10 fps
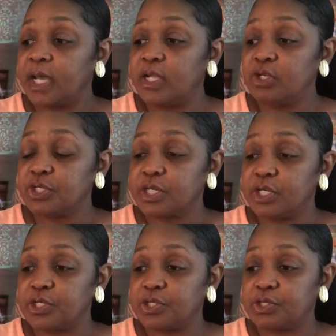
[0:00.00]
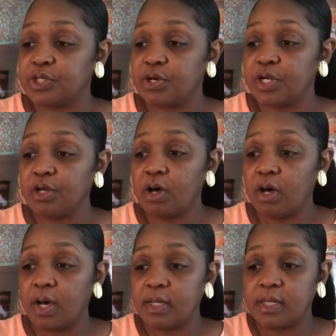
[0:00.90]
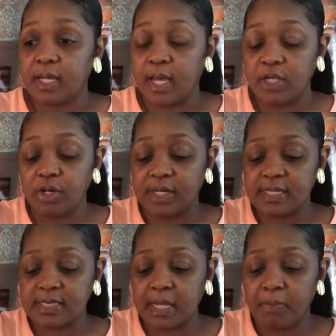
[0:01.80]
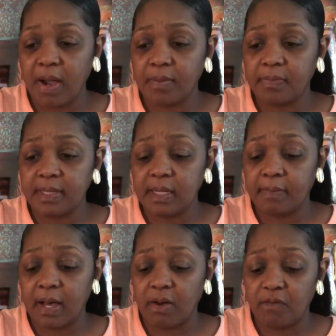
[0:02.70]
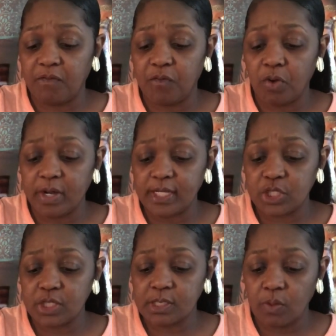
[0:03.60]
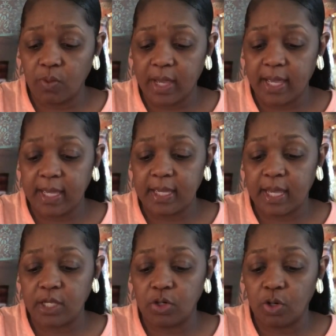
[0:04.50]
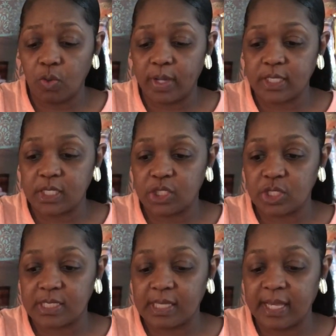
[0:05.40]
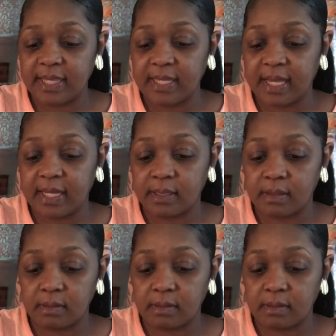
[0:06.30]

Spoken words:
and you're just gonna turn it on, and you're gonna stay probably about 4 inches away, and you're going to just let that